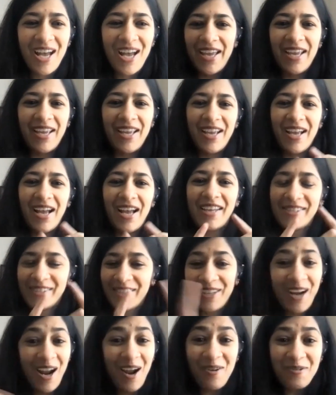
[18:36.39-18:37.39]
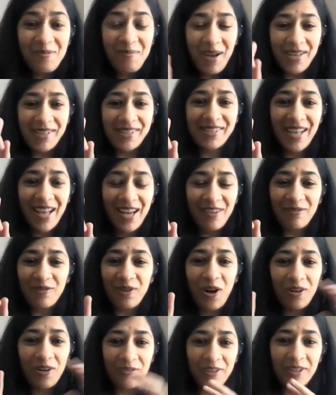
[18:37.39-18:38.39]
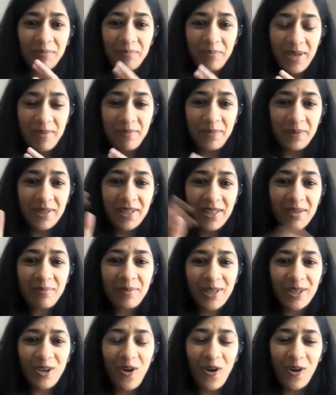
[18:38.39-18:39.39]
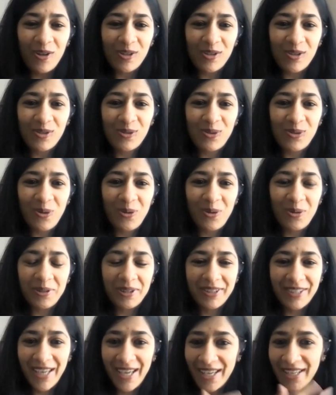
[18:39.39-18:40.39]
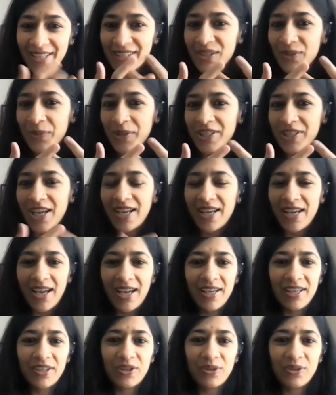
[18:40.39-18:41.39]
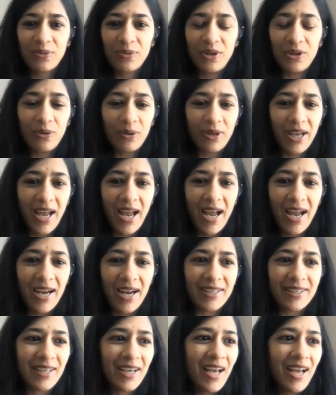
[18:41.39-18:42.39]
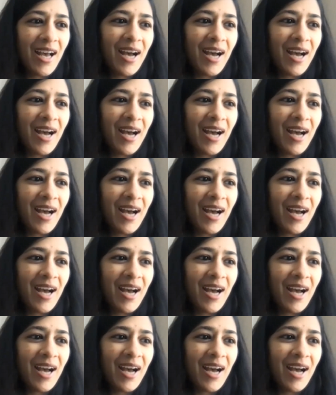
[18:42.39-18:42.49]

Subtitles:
I surround myself not with people, but also things which I like to look at.